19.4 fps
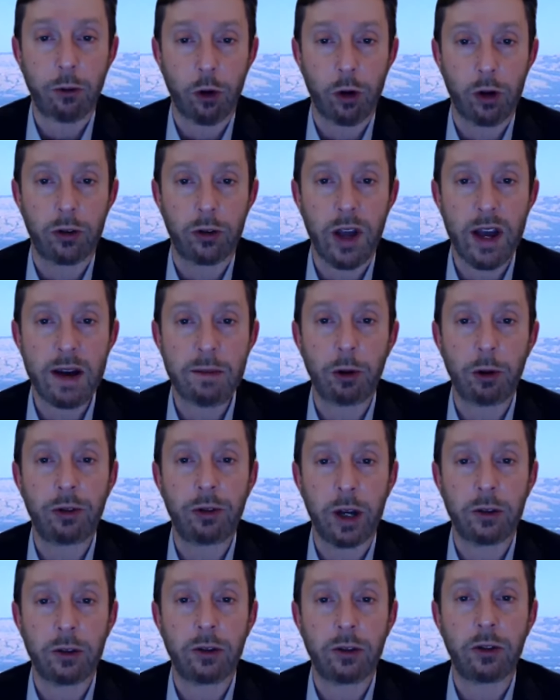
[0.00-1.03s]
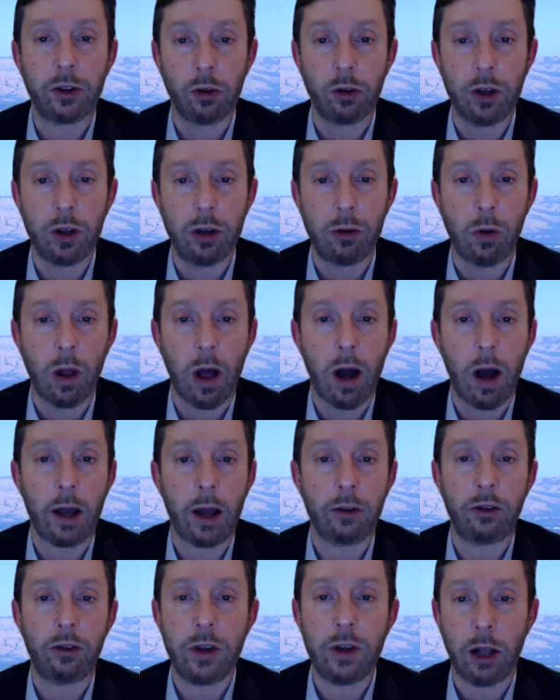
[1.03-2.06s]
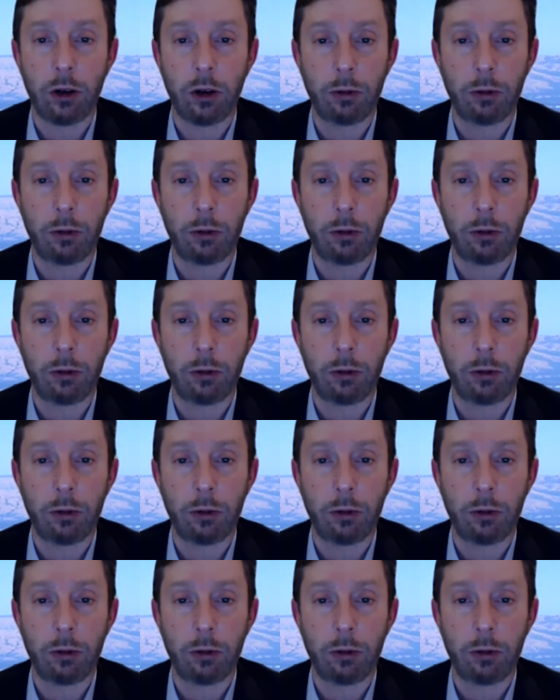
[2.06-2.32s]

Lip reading: for example, does still utilize yellow